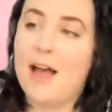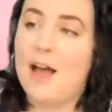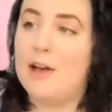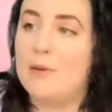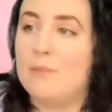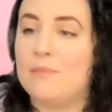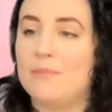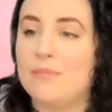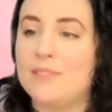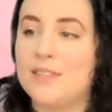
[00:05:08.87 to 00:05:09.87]

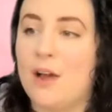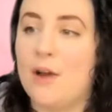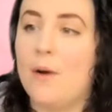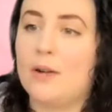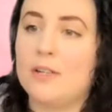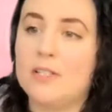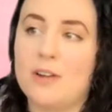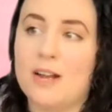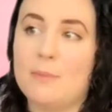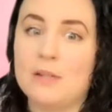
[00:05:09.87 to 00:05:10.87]
So I got into
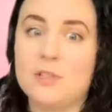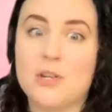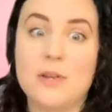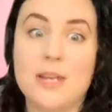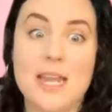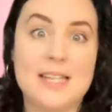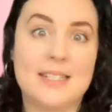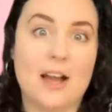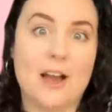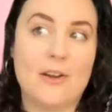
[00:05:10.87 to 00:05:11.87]
drag about 2 years
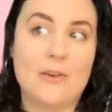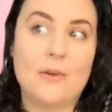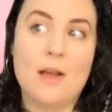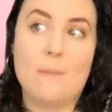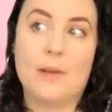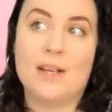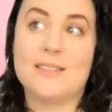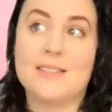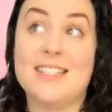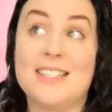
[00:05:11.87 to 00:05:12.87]
ago
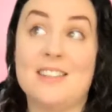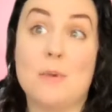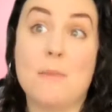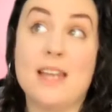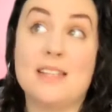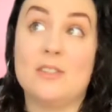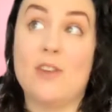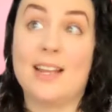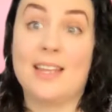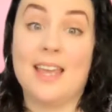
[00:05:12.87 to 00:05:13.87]
because I'd seen some amazing
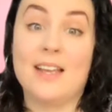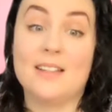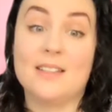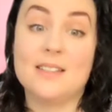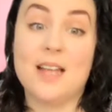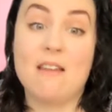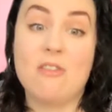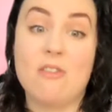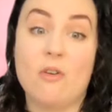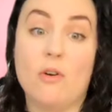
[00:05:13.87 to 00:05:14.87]
drag kings and
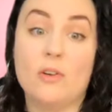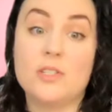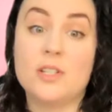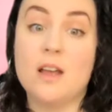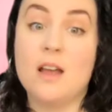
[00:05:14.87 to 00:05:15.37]
thought,